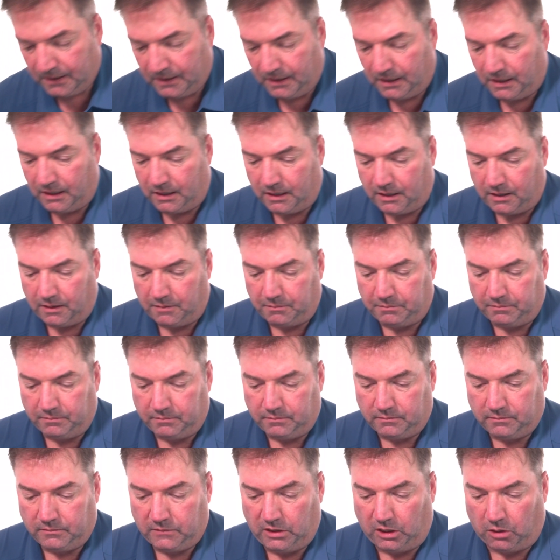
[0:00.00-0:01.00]

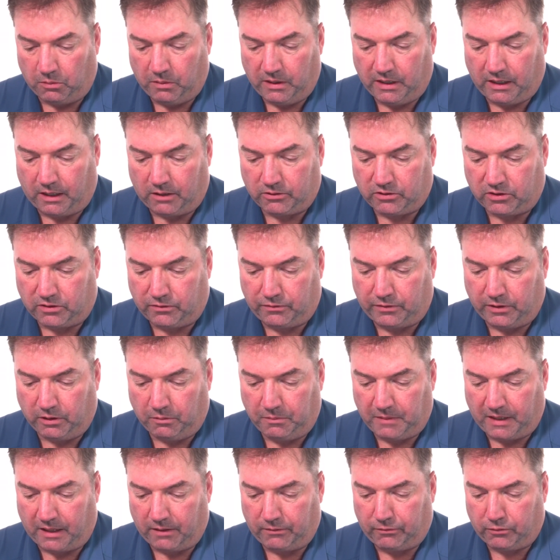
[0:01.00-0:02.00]
You know what? I'll just film
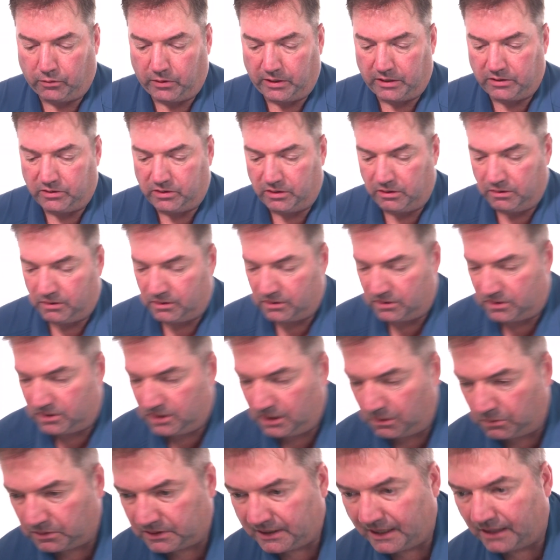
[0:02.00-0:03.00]
that for you so you can see
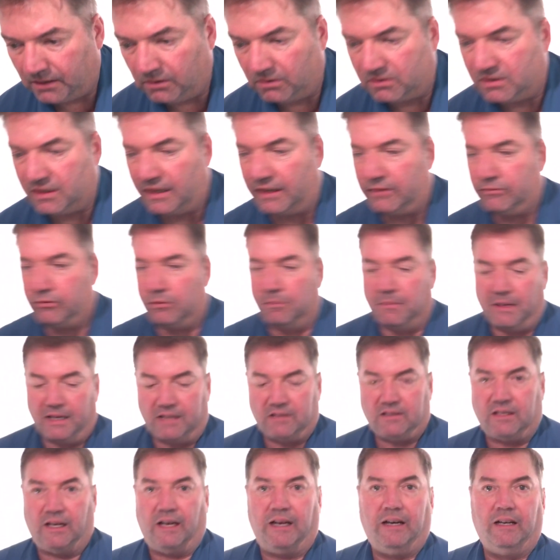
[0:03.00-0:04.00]
what that looks like from my
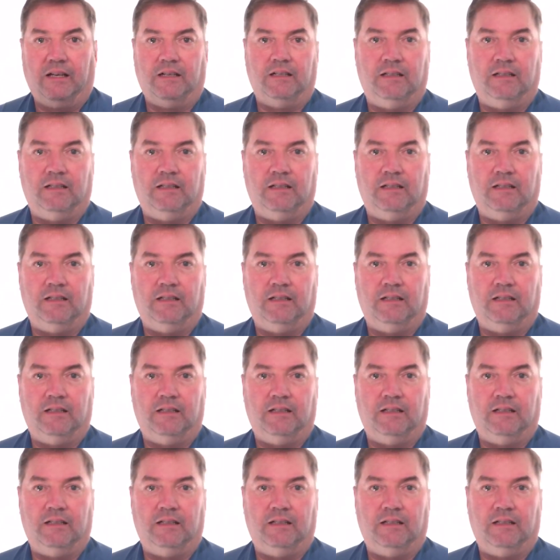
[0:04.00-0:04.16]
side.